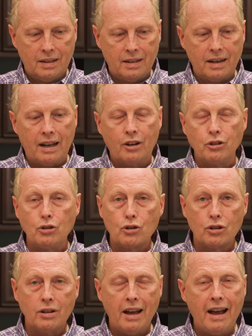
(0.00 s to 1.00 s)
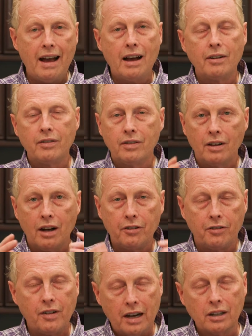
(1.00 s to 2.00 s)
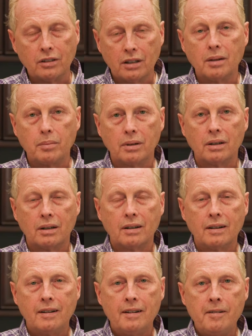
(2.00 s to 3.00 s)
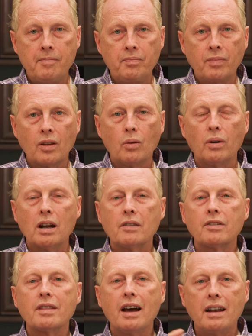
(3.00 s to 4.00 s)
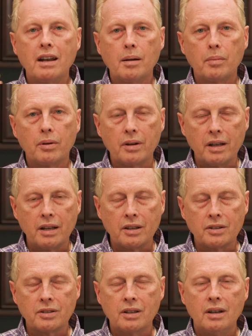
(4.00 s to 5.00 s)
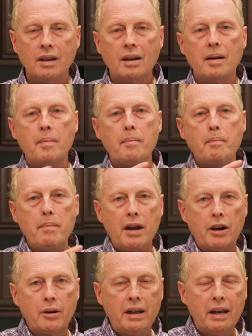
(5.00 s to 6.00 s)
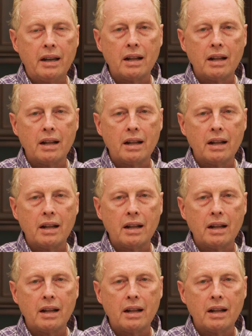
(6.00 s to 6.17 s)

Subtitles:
Now, you should have a final number. Whatever that number is, marry it